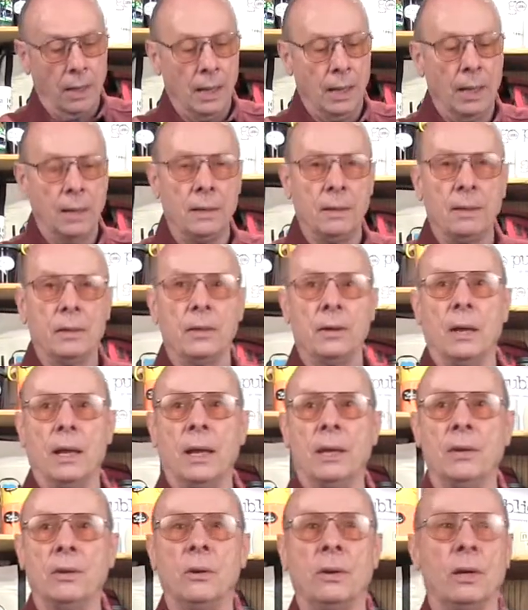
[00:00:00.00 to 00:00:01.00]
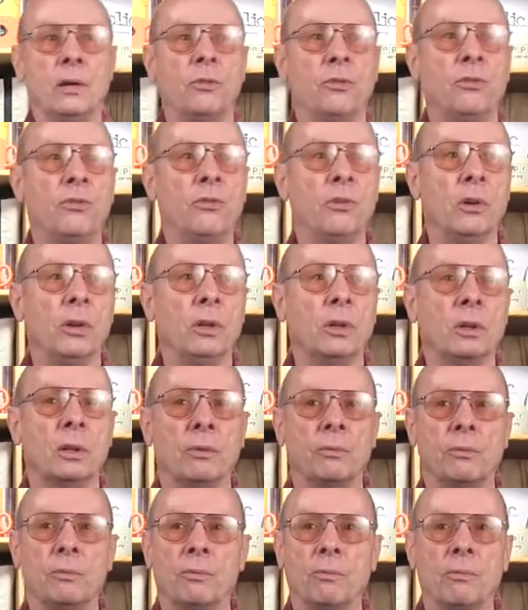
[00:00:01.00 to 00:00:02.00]
And you get, you get full,
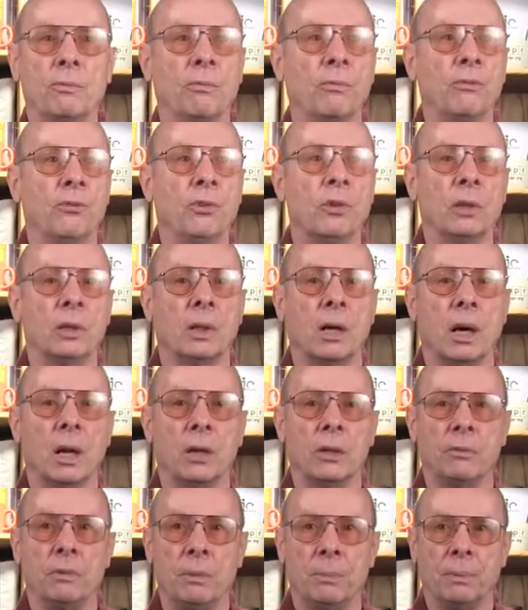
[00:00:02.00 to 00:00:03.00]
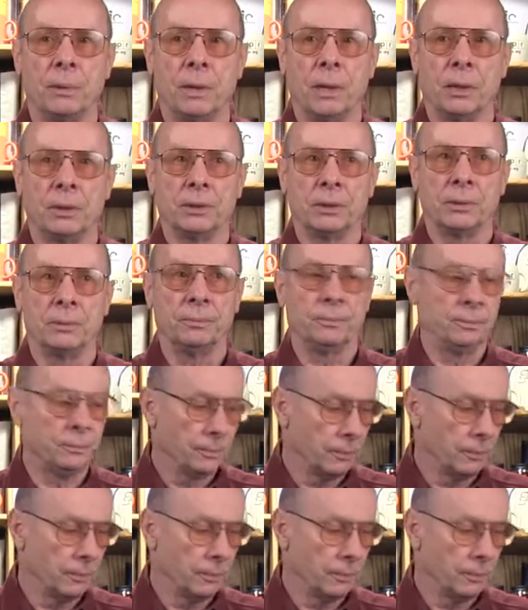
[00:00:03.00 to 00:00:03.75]
full color reproduction.